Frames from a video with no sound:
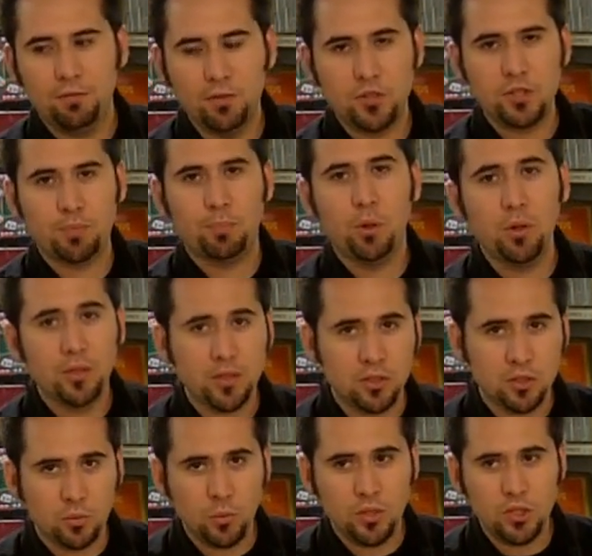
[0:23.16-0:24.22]
versus pulling a
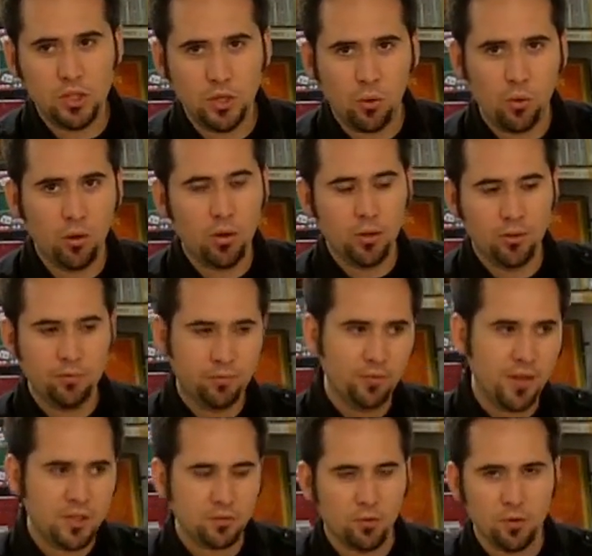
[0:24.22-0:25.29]
squeegee, or
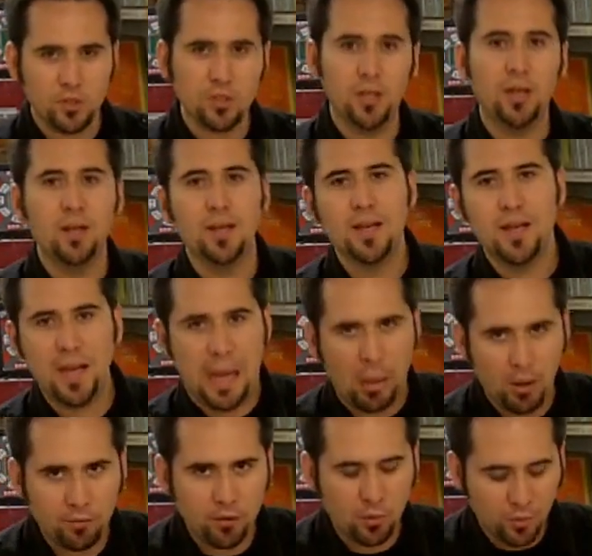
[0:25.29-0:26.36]
vice versa,
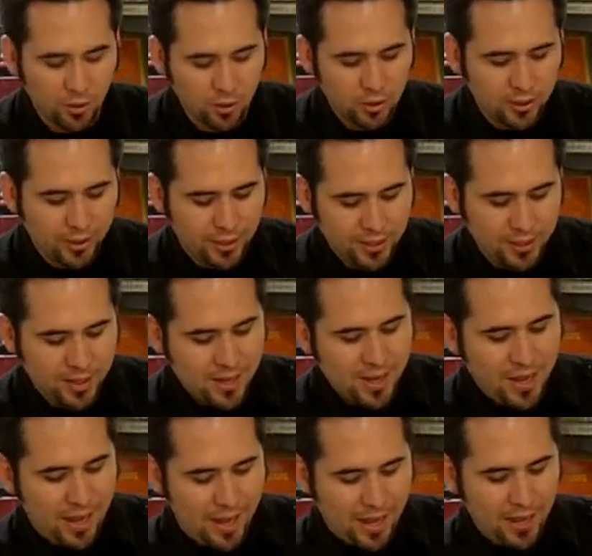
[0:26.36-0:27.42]
however you want to look at it.
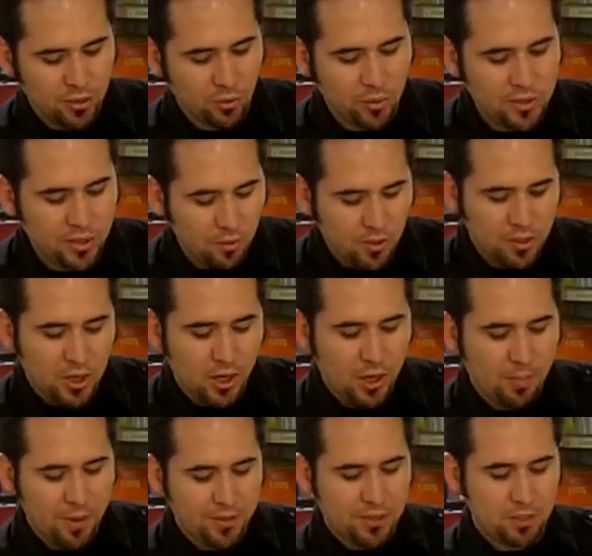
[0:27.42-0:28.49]
And the reason I want to
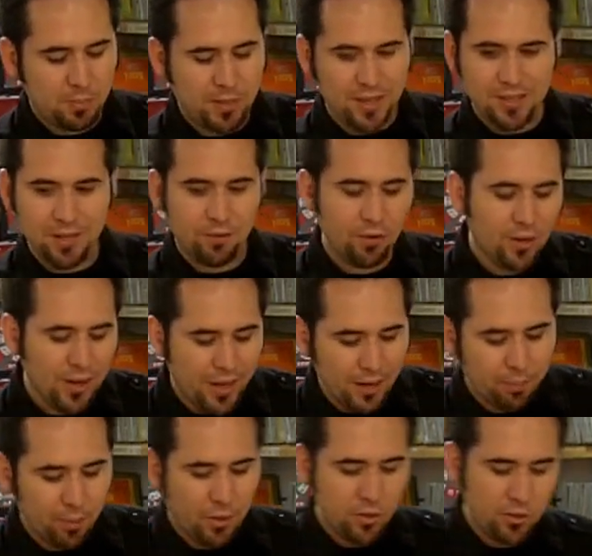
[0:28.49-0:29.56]
talk about this is because I've heard a lot
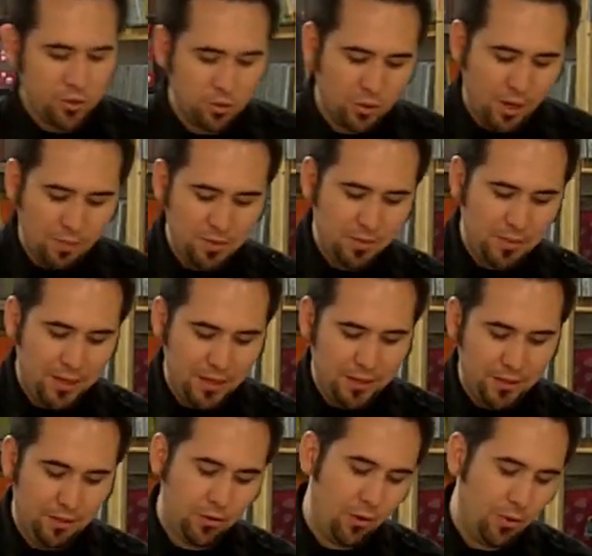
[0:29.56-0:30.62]
of printers who come to me
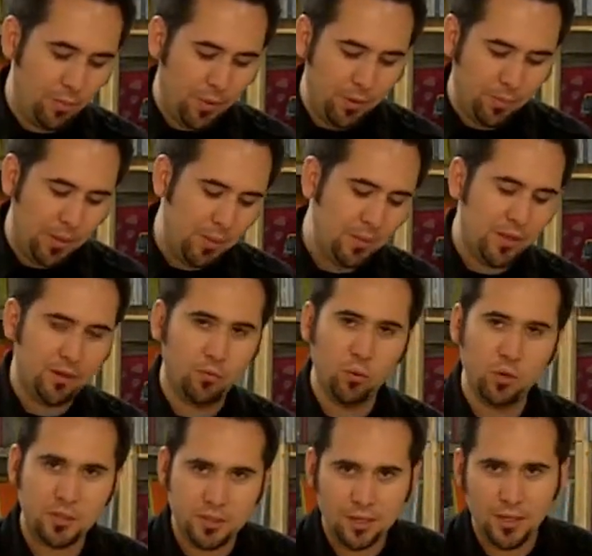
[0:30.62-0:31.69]
or people that have
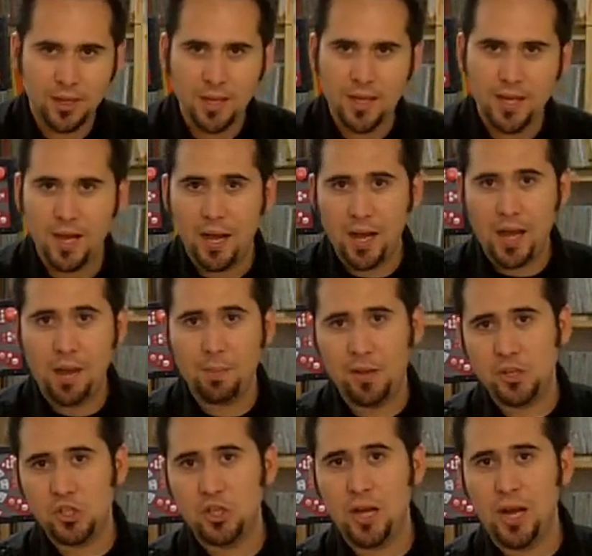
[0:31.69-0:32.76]
worked at
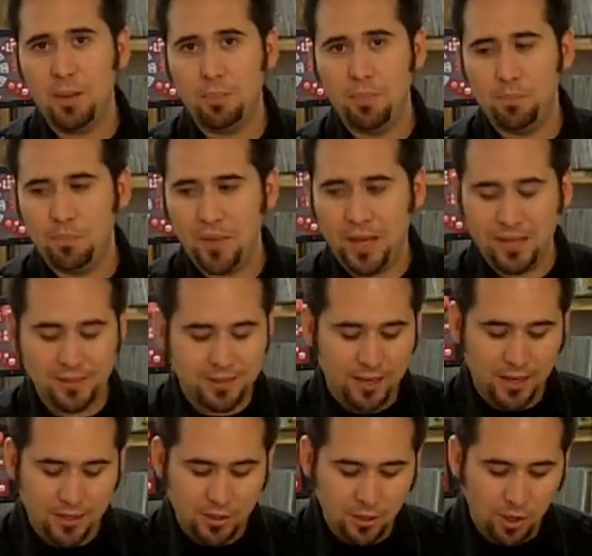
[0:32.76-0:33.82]
my shop and
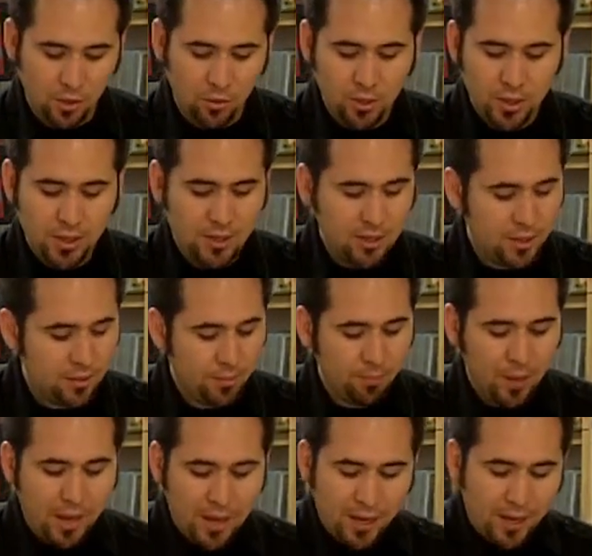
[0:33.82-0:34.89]
said, you know,
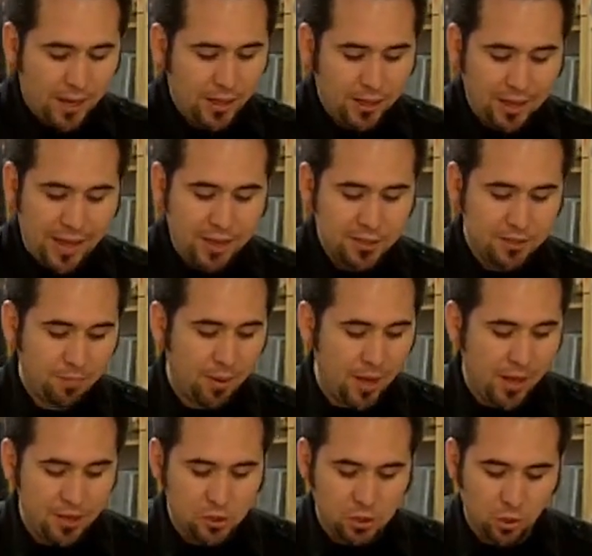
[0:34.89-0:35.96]
my last
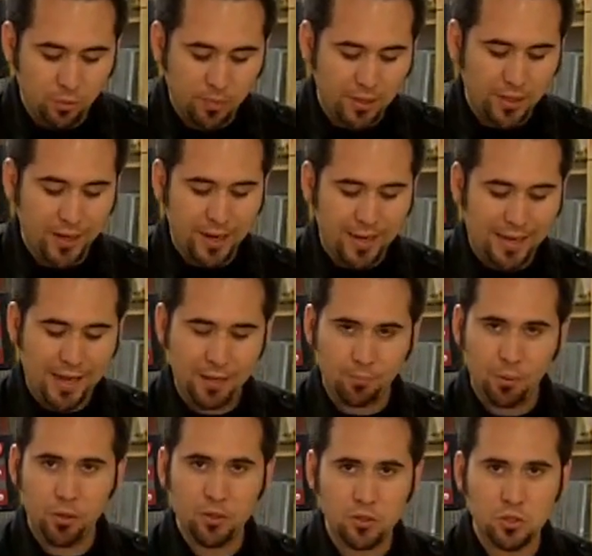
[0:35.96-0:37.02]
boss told me that I
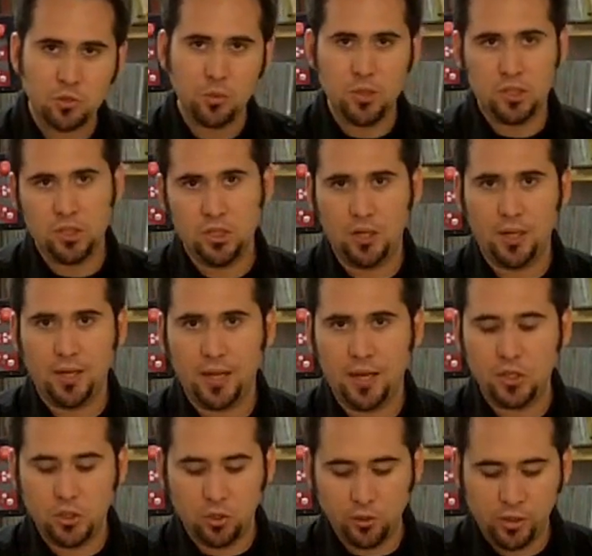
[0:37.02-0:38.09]
can't pull a squeegee, like
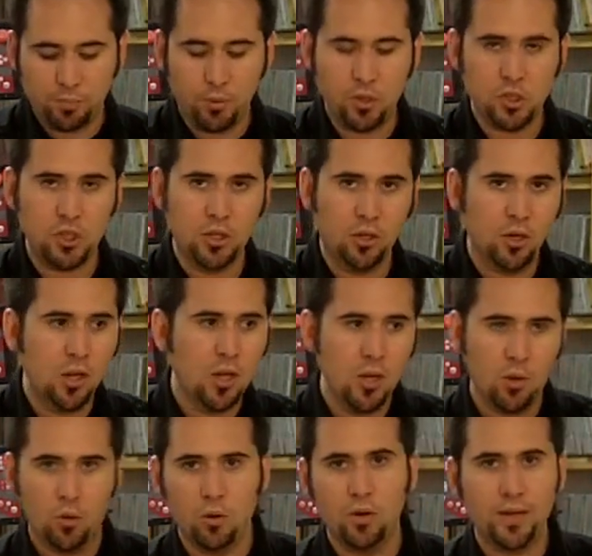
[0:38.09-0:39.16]
I should only push it,
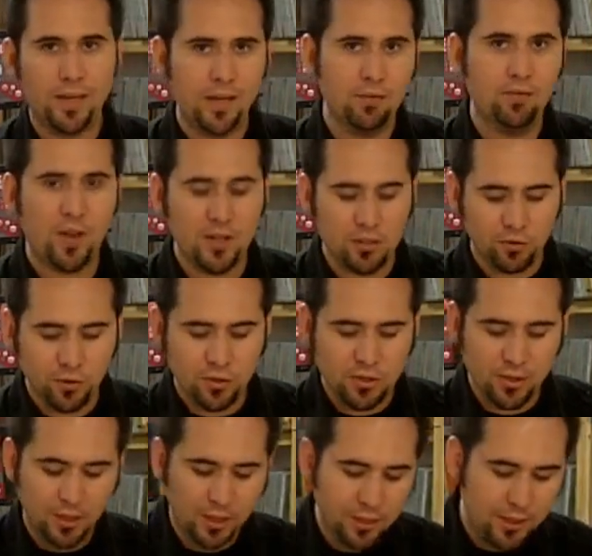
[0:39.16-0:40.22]
or again, vice
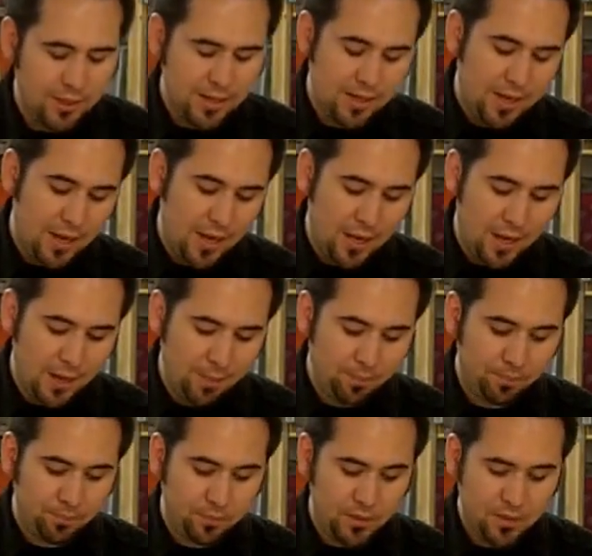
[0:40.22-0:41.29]
versa.
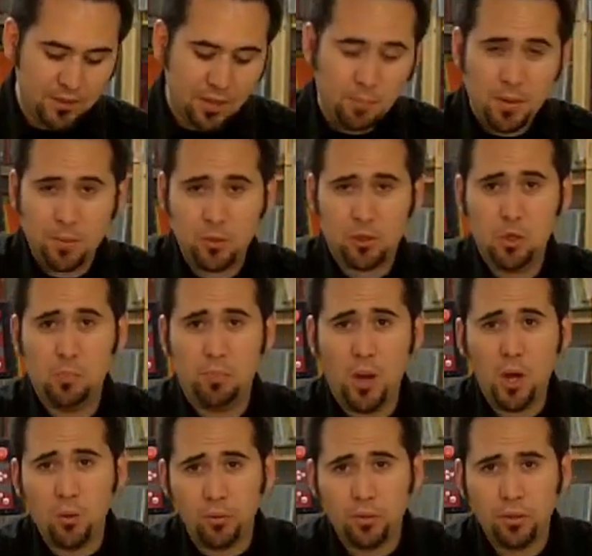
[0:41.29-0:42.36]
And some people do
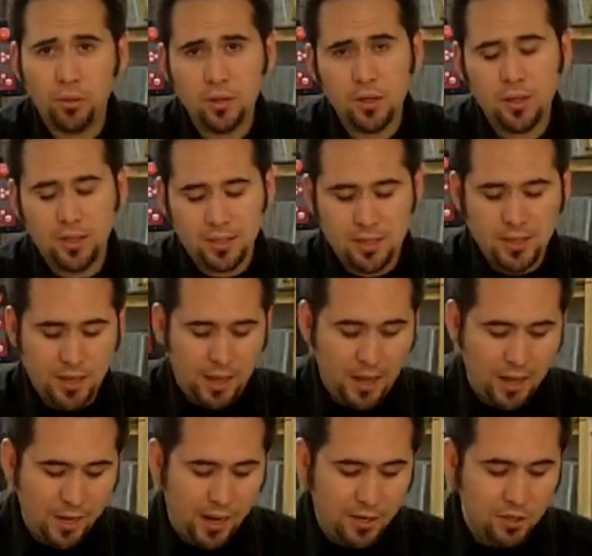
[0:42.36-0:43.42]
both.
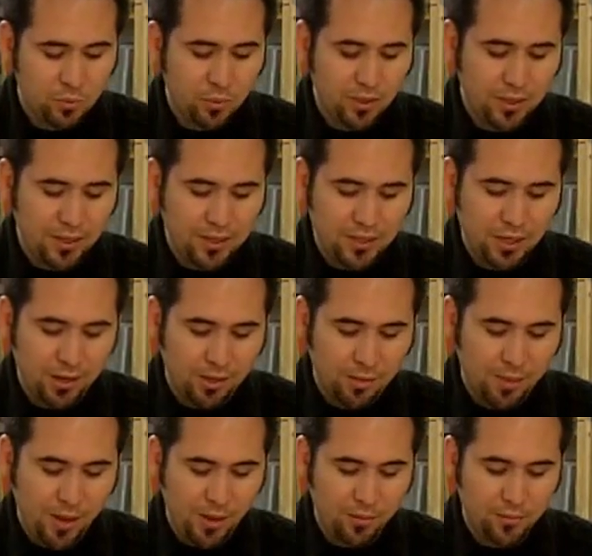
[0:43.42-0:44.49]
And I just want to kind of talk
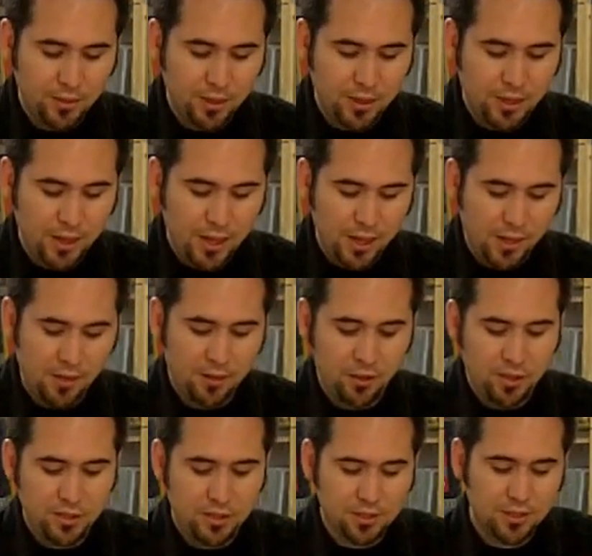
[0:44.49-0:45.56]
about
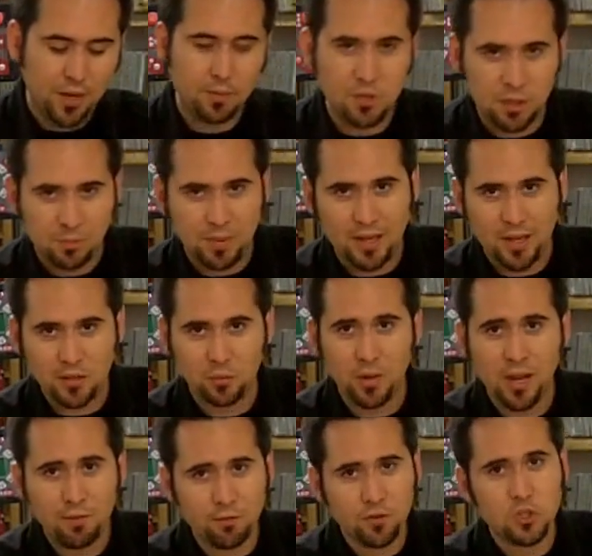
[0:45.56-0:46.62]
this subject because
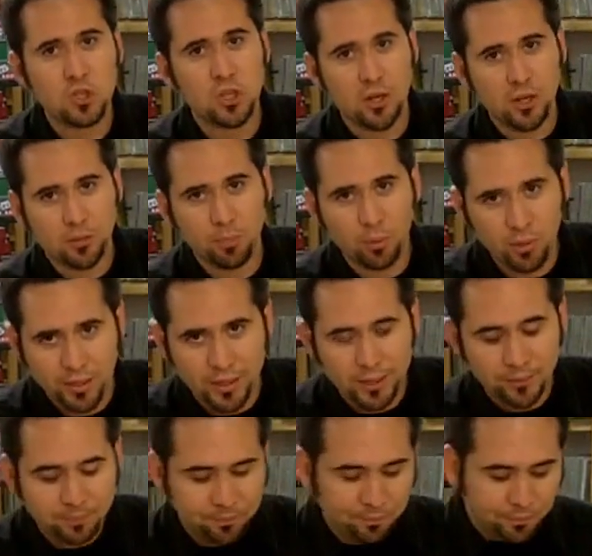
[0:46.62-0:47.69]
when I first started
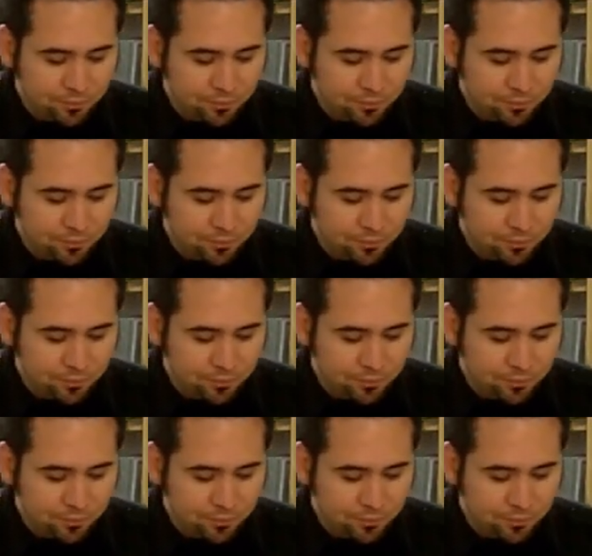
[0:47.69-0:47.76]
printing,